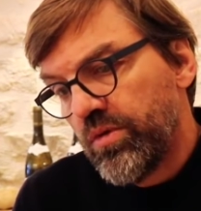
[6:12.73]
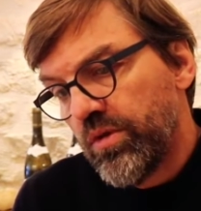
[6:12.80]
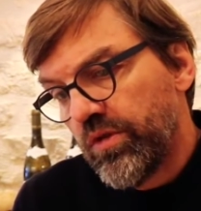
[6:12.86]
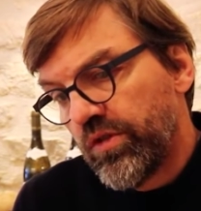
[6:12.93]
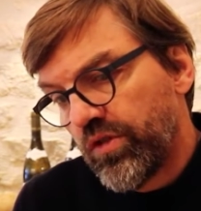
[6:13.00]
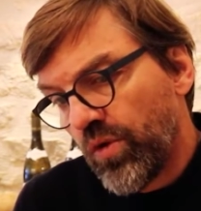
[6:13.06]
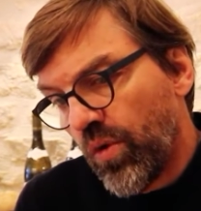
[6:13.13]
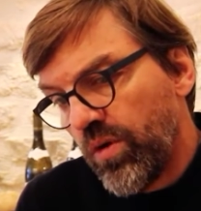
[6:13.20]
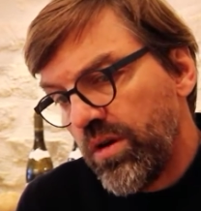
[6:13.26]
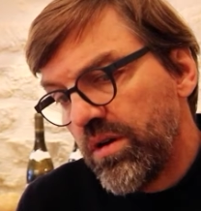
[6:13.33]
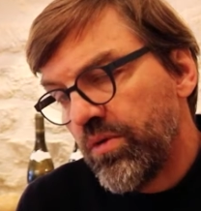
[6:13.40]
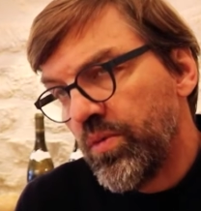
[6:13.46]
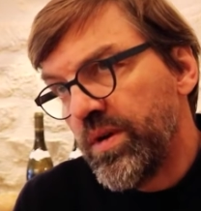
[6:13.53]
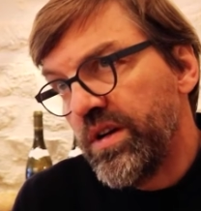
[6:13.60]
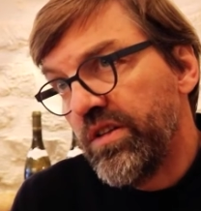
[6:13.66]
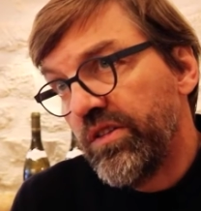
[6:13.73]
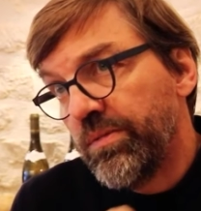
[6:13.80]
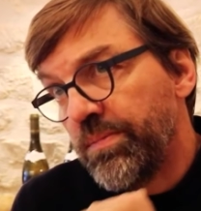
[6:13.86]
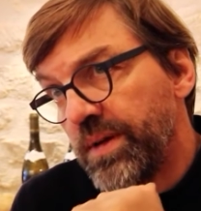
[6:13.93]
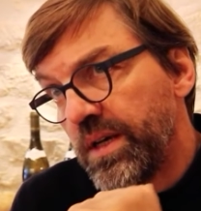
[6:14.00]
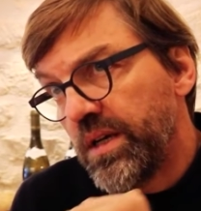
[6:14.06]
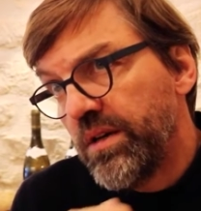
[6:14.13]
soil really
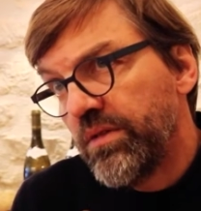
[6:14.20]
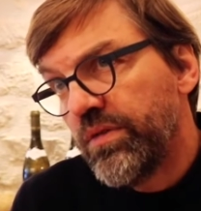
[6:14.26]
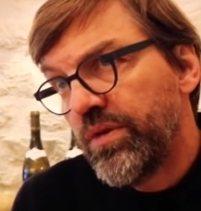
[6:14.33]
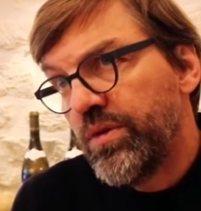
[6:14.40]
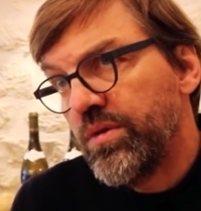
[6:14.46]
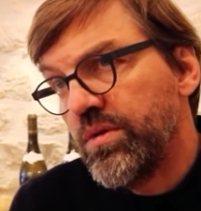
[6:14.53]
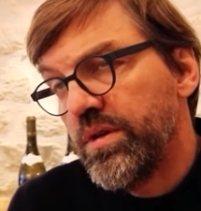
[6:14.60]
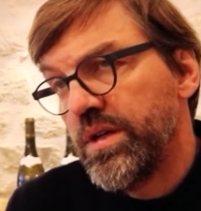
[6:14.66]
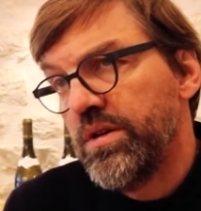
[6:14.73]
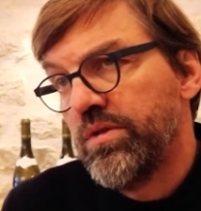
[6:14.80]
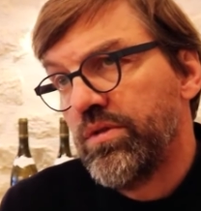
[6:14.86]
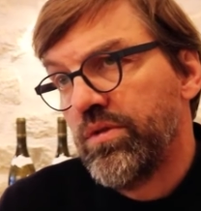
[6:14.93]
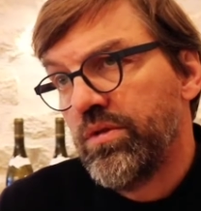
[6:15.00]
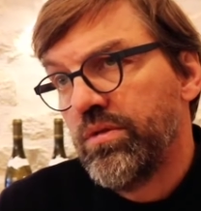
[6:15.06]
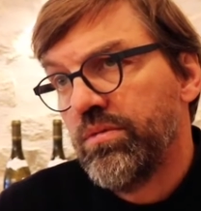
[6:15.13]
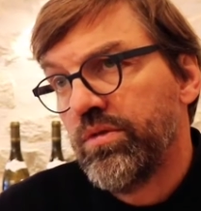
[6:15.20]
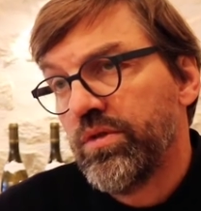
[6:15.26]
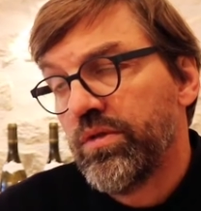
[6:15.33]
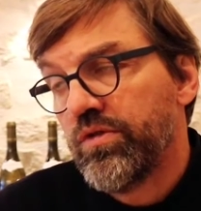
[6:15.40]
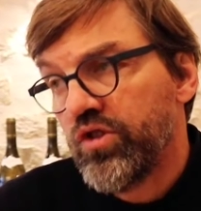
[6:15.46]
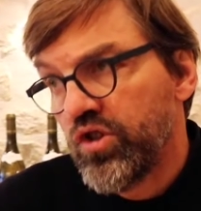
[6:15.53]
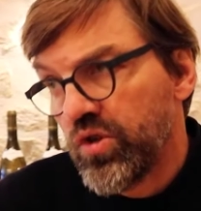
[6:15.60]
speaking through in terms
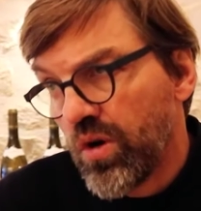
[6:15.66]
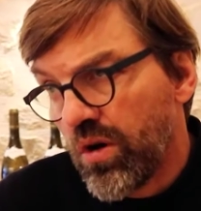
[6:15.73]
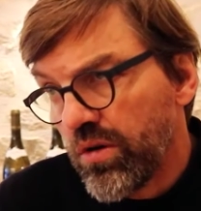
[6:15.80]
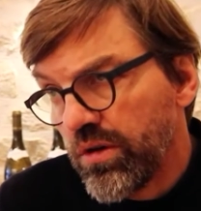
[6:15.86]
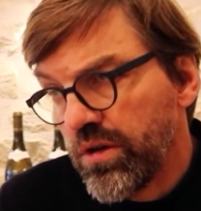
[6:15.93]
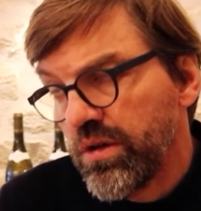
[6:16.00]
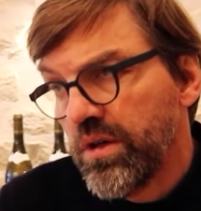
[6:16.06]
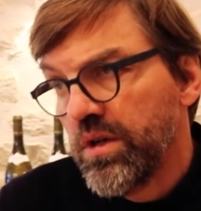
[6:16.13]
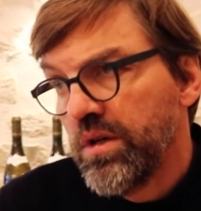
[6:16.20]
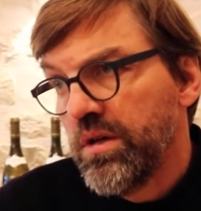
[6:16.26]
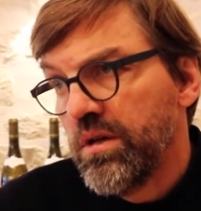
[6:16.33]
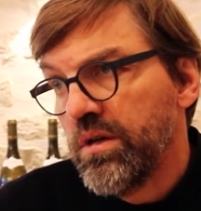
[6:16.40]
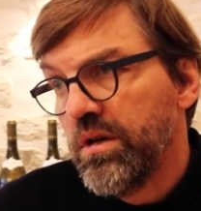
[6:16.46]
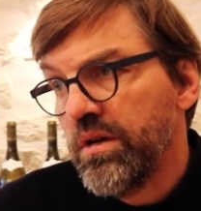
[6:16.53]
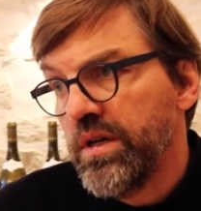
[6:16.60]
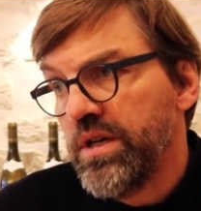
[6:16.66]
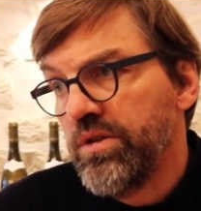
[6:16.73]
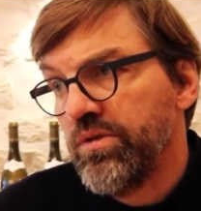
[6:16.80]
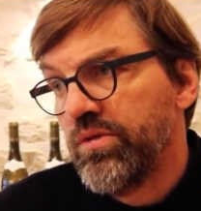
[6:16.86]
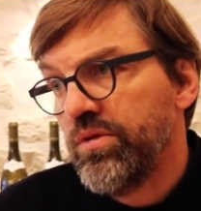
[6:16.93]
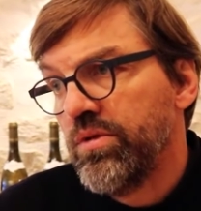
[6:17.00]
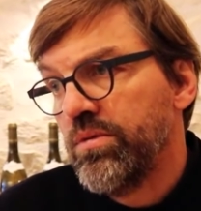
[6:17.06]
of chalk,
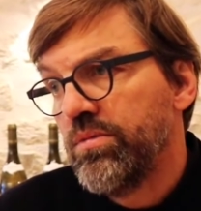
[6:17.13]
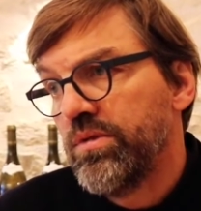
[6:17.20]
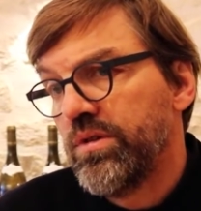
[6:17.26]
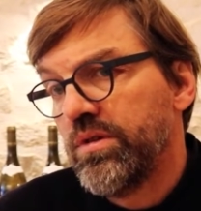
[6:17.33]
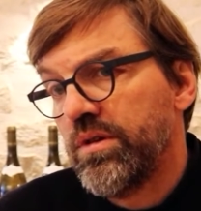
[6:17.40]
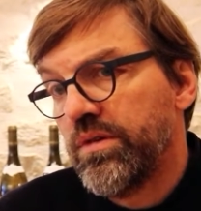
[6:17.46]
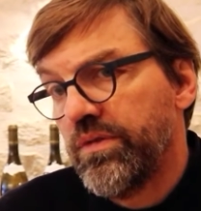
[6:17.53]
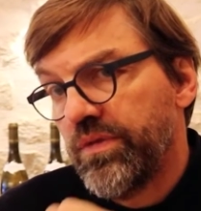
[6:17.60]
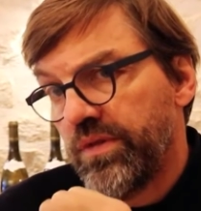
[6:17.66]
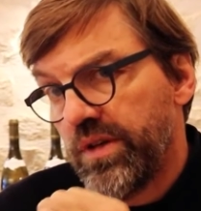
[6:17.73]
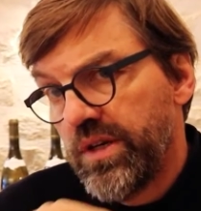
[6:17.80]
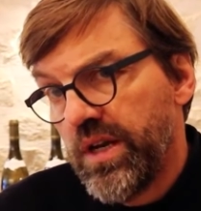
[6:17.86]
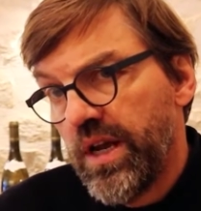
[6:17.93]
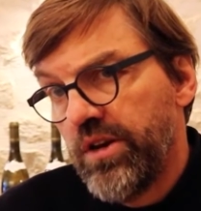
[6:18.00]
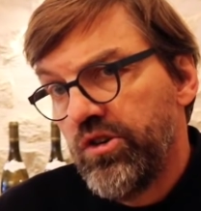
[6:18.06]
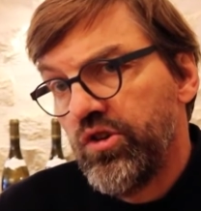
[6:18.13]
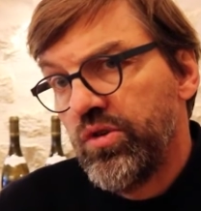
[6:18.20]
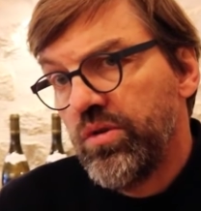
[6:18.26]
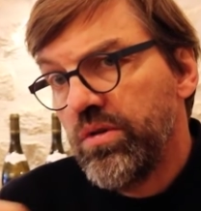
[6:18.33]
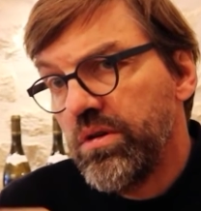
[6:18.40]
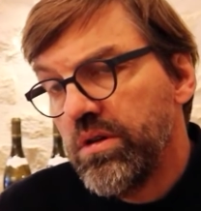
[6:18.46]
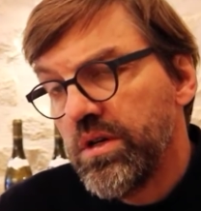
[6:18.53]
in terms of
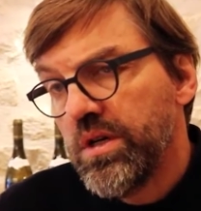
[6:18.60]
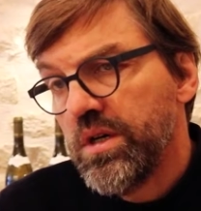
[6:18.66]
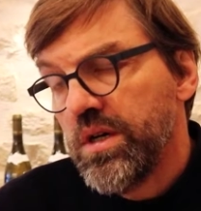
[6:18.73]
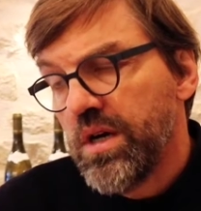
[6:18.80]
tension,